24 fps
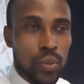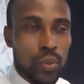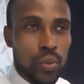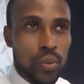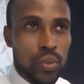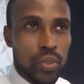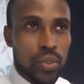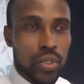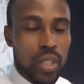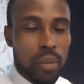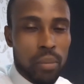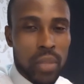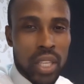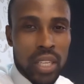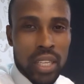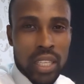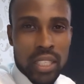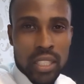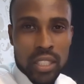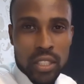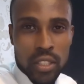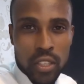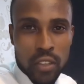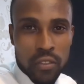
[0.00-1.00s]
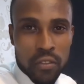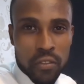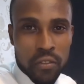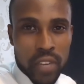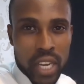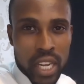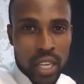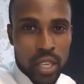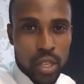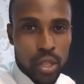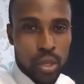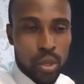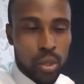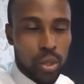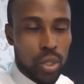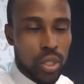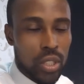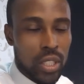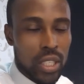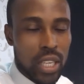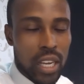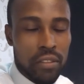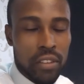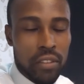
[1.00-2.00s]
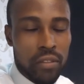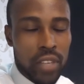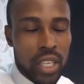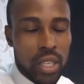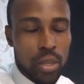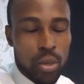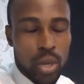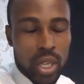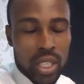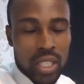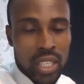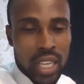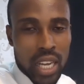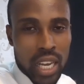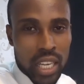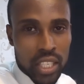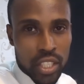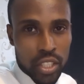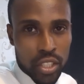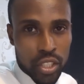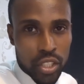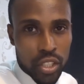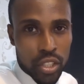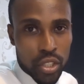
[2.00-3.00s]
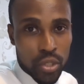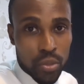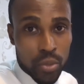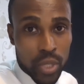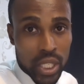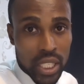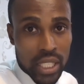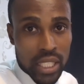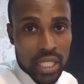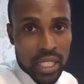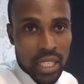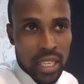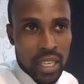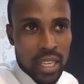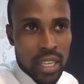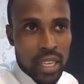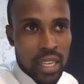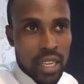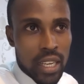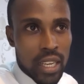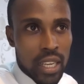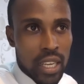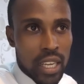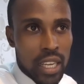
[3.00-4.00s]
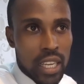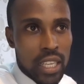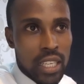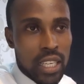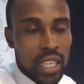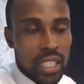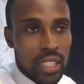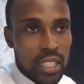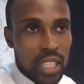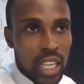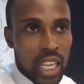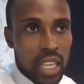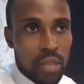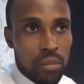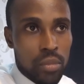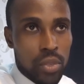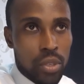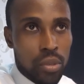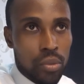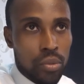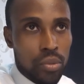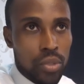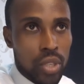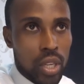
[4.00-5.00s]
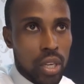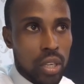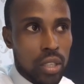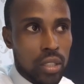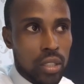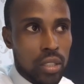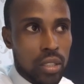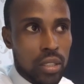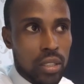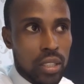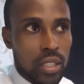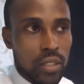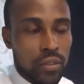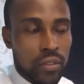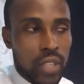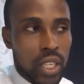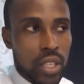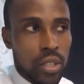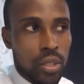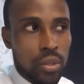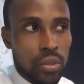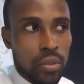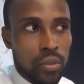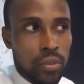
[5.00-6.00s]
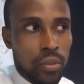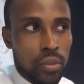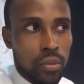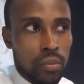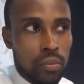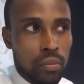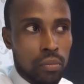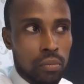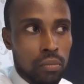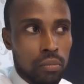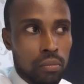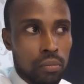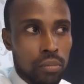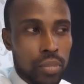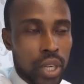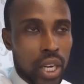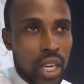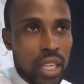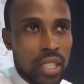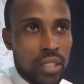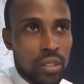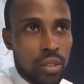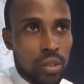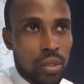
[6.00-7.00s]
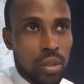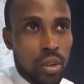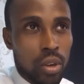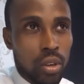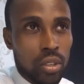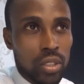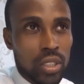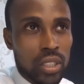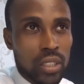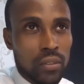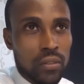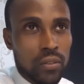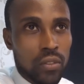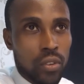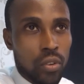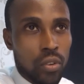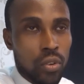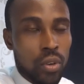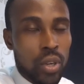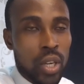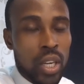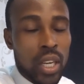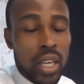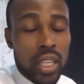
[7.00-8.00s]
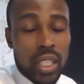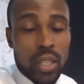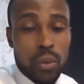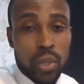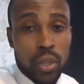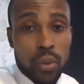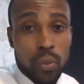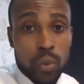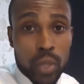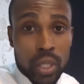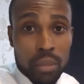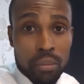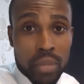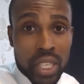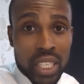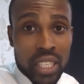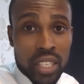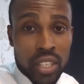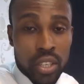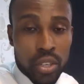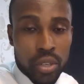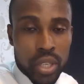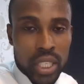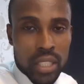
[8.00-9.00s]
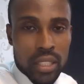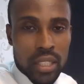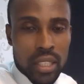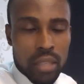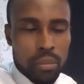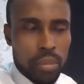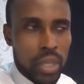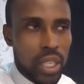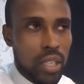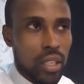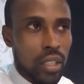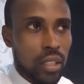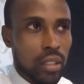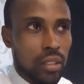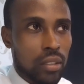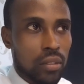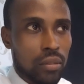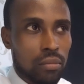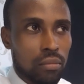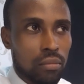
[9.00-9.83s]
something that is not value or doesn't have a value attached to it. And as time goes on, the value, price or cost for the one-on-one may increase depending on